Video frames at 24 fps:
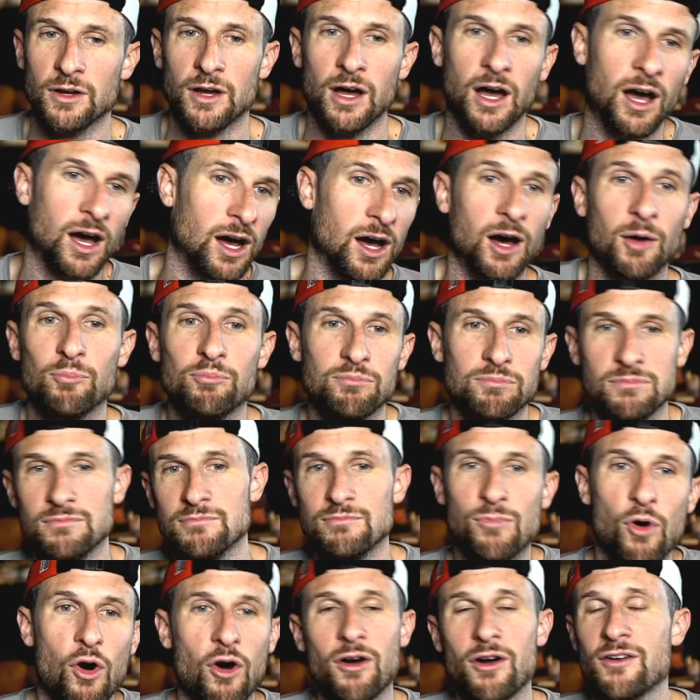a
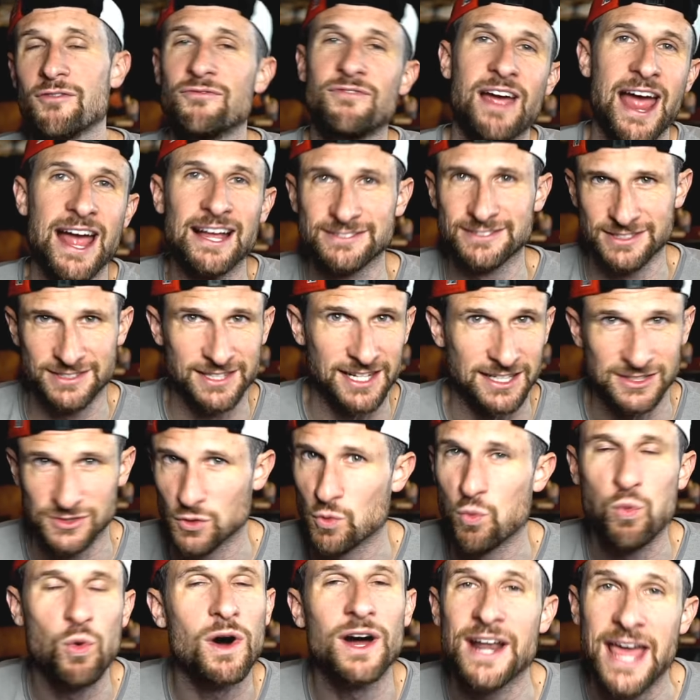more advanced disc,
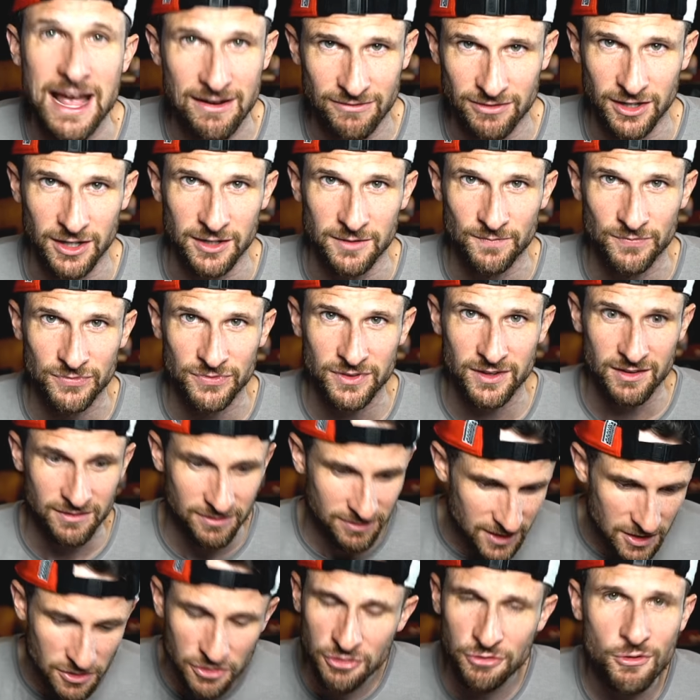whatever,
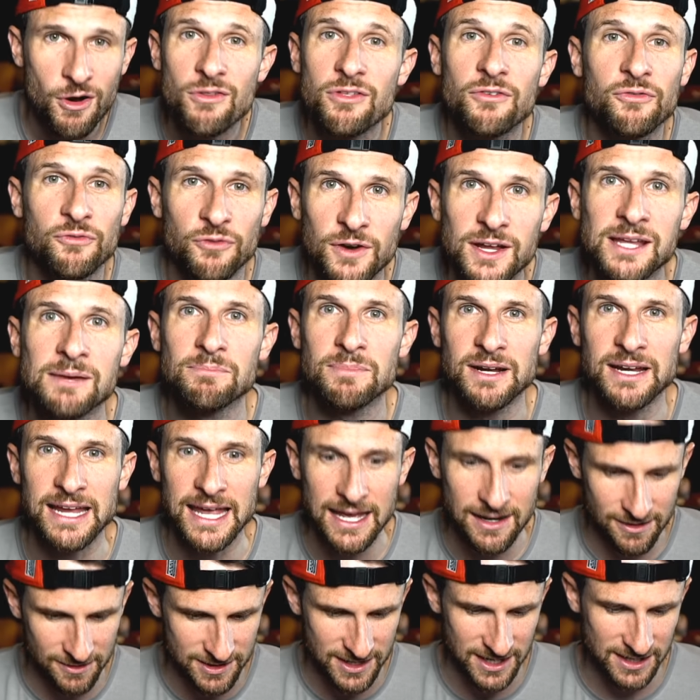then throw the freaking
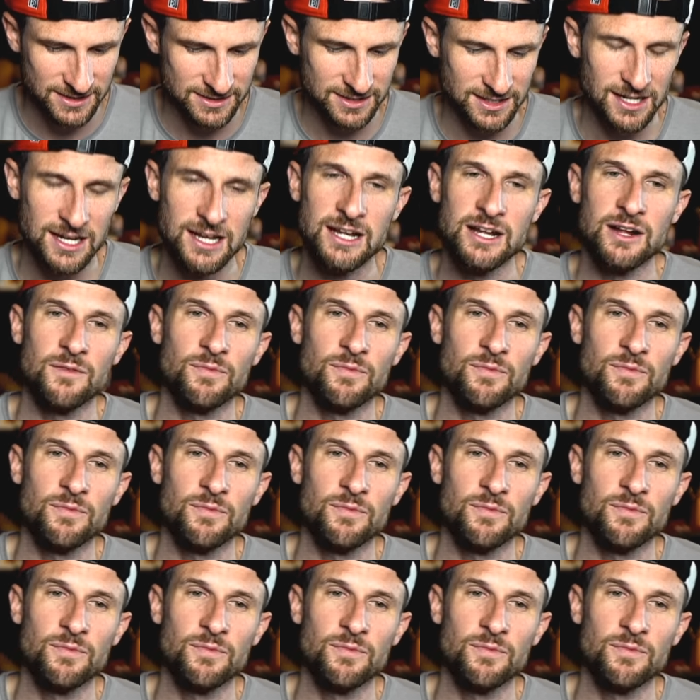beginner disc.